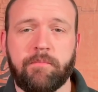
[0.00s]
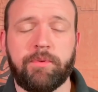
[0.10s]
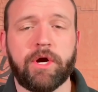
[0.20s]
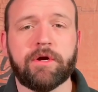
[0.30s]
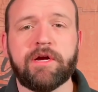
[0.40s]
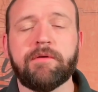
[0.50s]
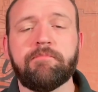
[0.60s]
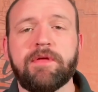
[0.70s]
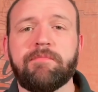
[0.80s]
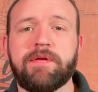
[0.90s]
But our
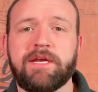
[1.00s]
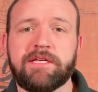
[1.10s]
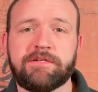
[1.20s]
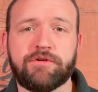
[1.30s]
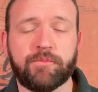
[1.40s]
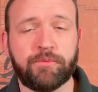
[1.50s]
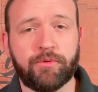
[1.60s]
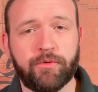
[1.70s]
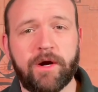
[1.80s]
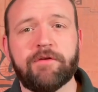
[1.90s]
commitment is to
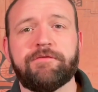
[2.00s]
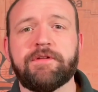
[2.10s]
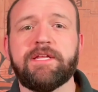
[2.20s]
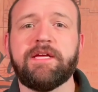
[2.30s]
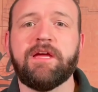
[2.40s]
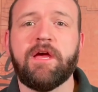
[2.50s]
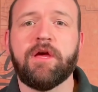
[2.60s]
prayerfully